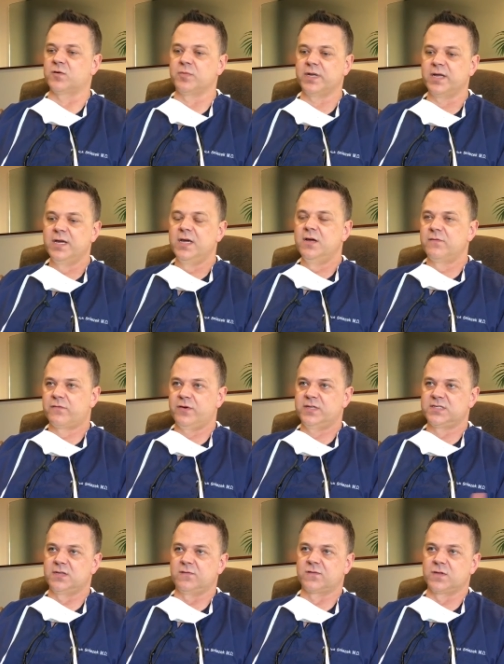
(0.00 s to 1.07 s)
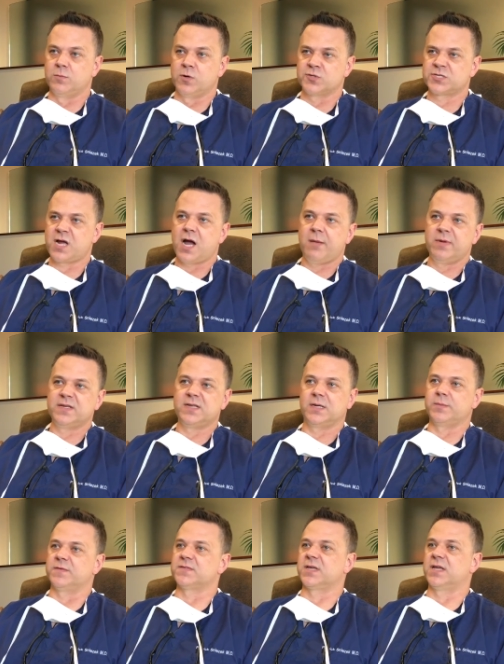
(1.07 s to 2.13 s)
but for instance, the most common
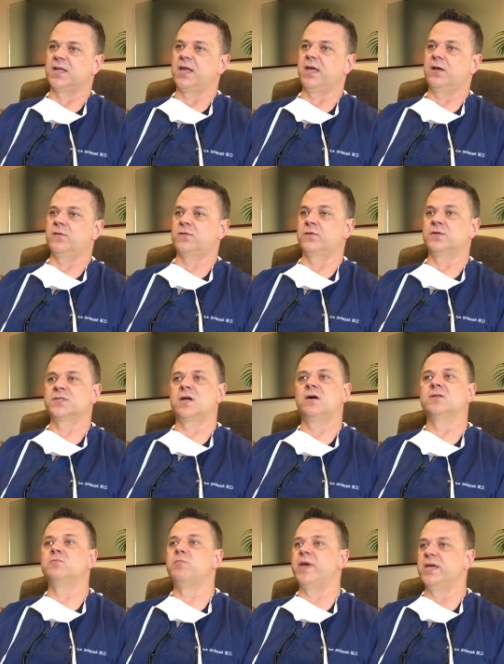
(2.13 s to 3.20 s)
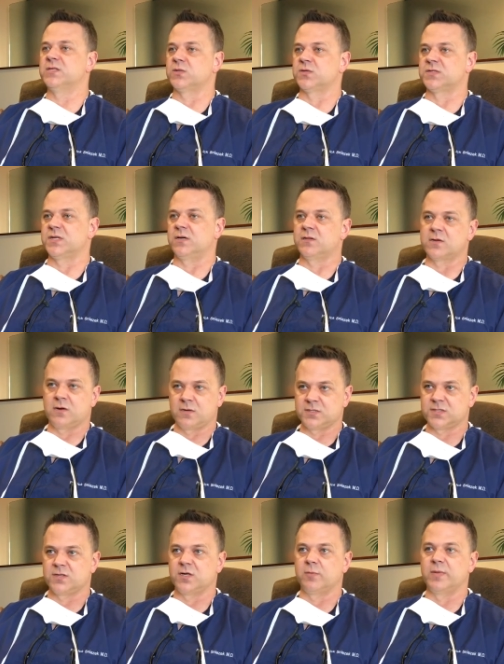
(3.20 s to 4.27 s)
type of skin cancer is called basal cell
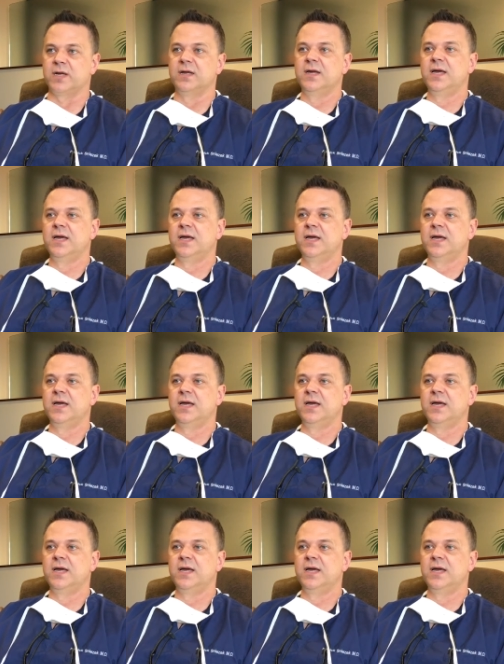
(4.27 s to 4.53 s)
carcinoma.